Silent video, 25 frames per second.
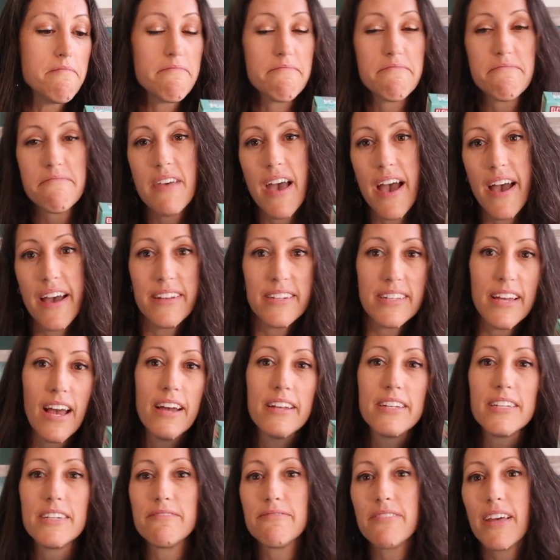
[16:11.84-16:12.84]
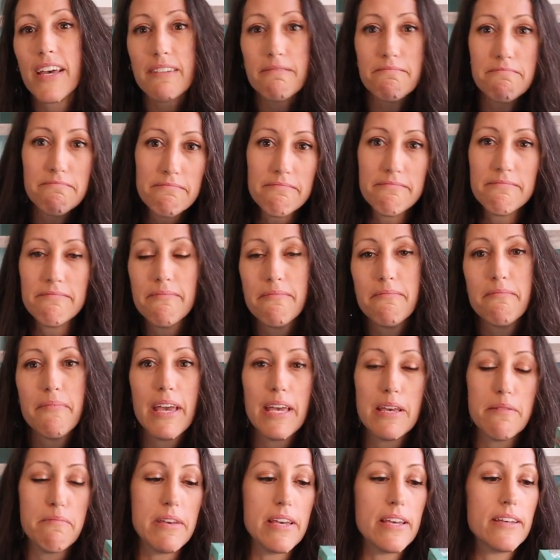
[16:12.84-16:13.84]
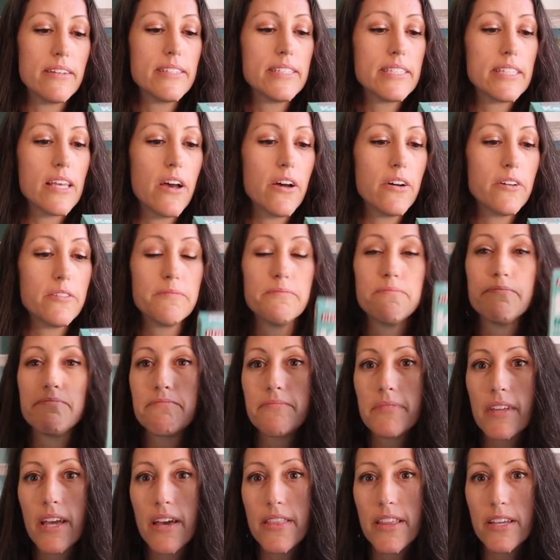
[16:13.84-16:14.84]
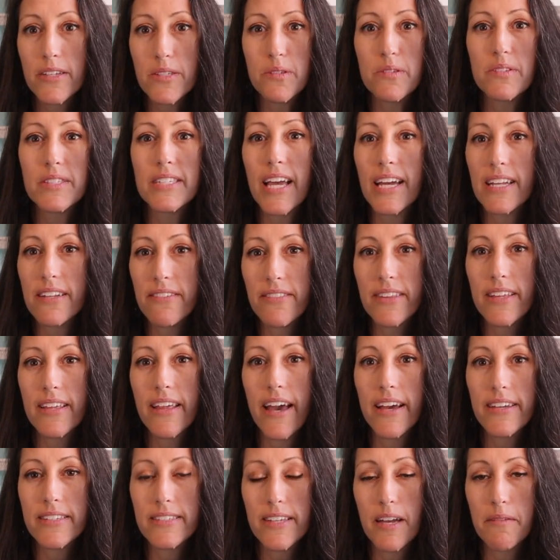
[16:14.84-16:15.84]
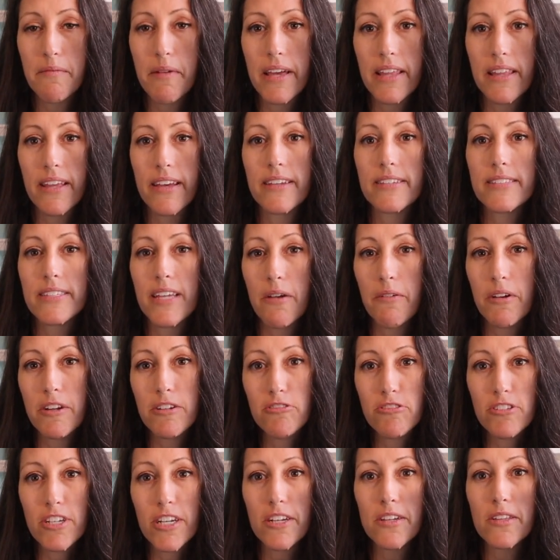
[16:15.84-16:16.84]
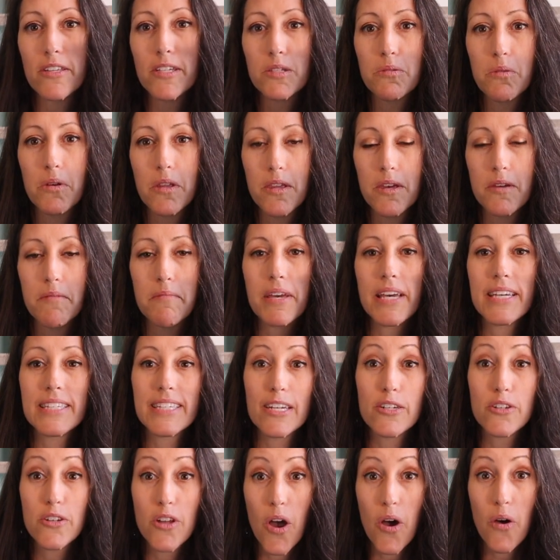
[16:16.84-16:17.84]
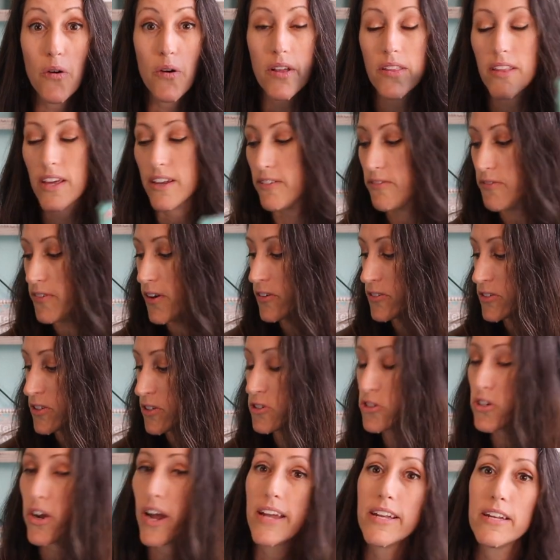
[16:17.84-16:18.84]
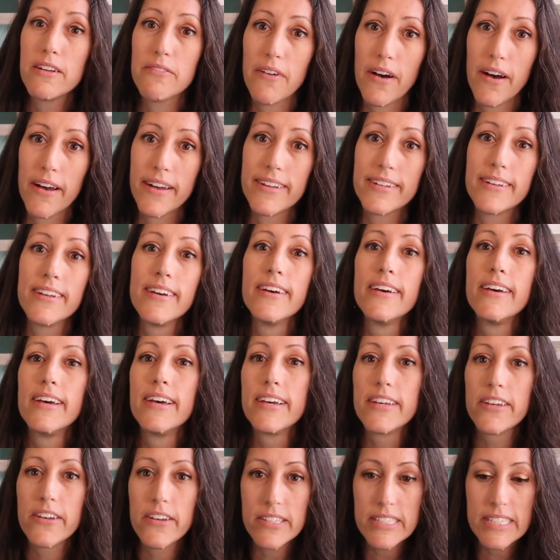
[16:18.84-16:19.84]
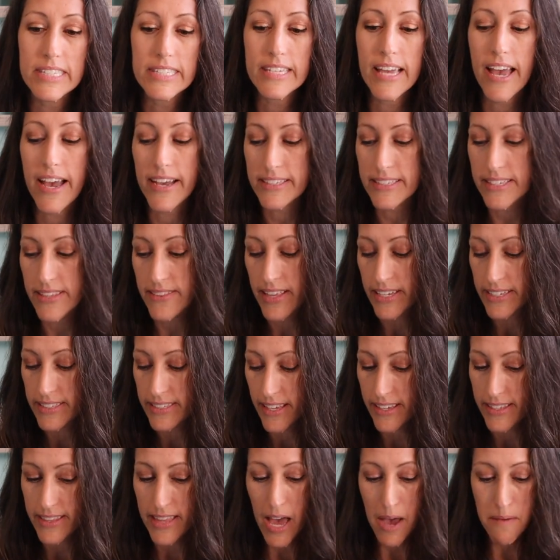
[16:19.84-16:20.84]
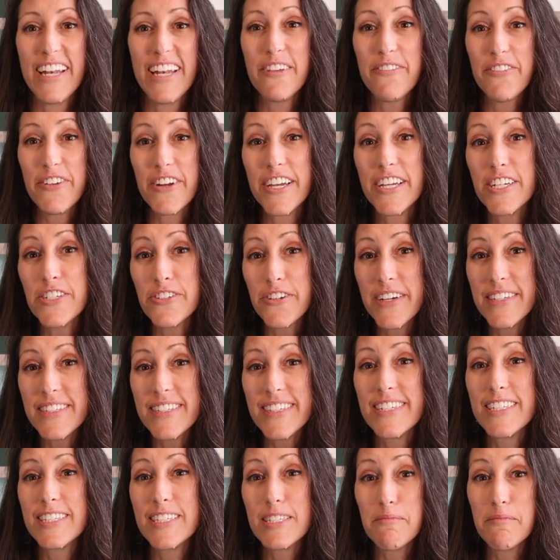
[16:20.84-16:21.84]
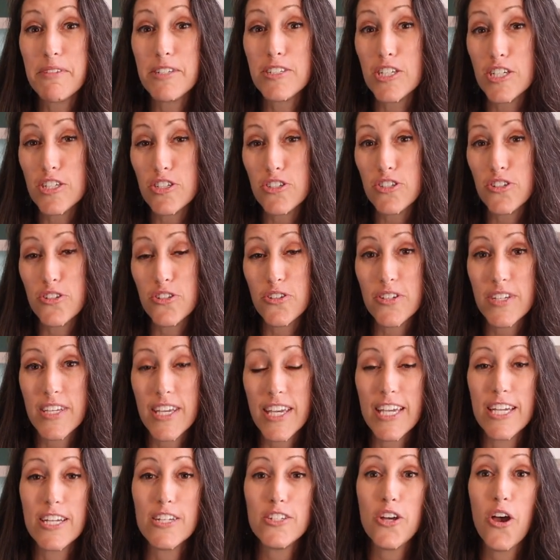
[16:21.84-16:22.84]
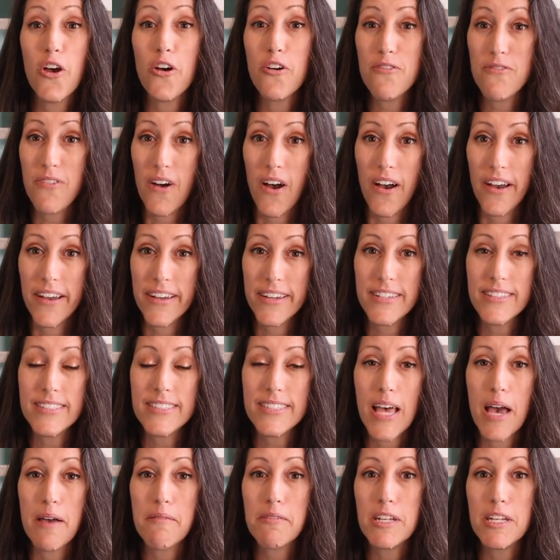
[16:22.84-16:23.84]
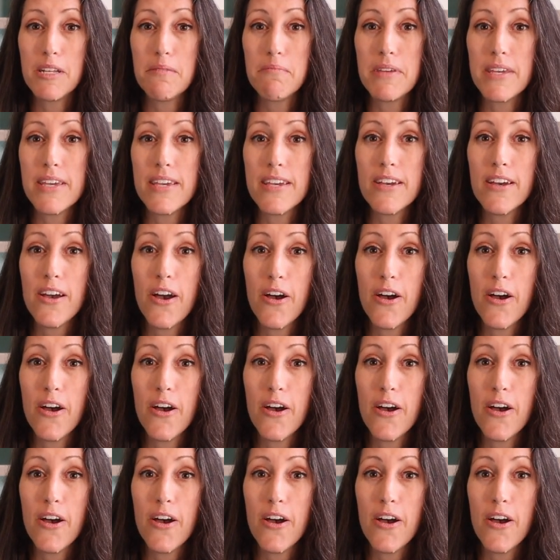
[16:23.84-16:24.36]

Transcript: that kind of like, maybe. So this is kind of the last on my list. I want to share this with you because I know a lot of folks are trying to find good snacks and things like And if you're interested in some additional keto finds, I'm going to be